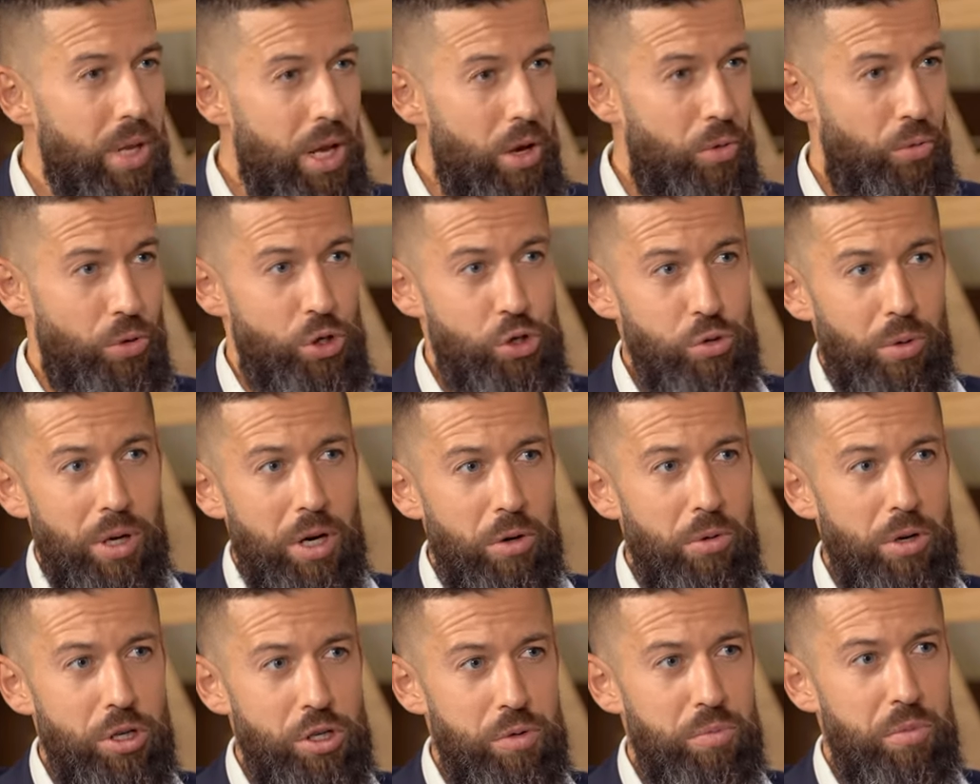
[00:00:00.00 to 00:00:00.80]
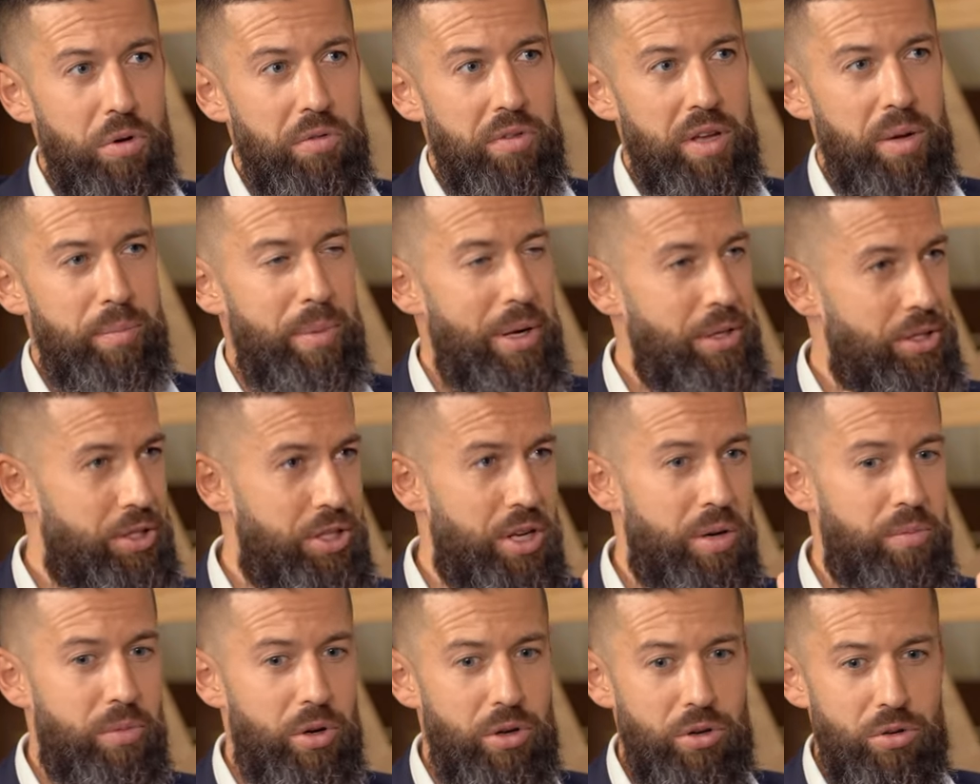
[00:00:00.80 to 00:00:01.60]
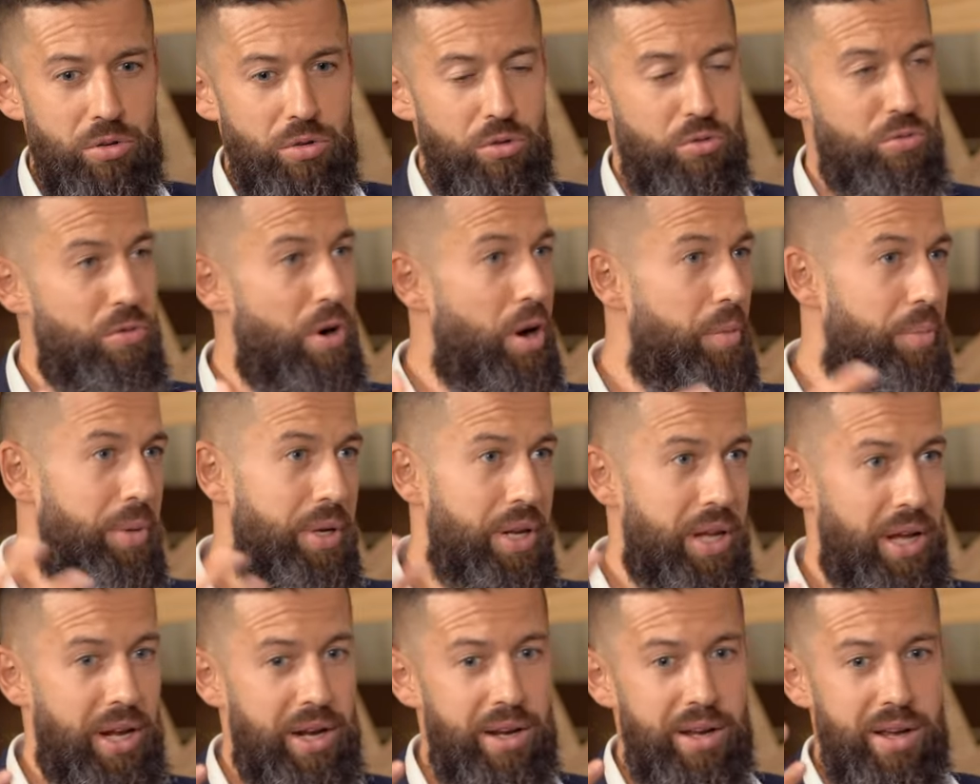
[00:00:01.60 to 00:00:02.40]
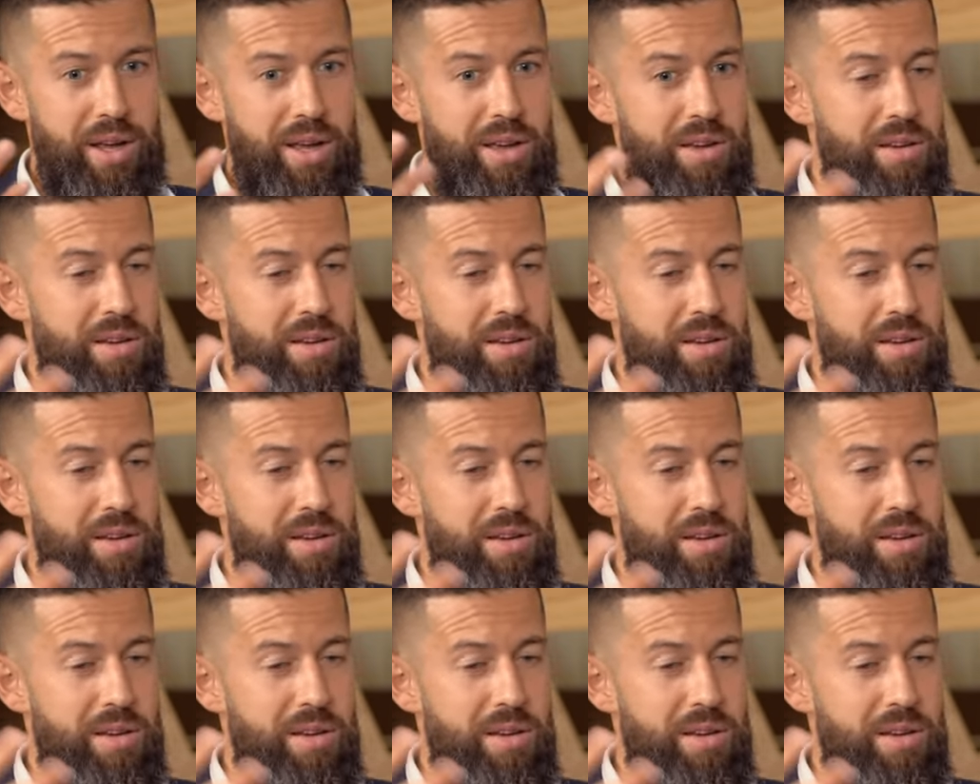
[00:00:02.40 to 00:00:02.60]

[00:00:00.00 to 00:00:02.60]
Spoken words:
Would you want to watch a movie about someone who grew up in an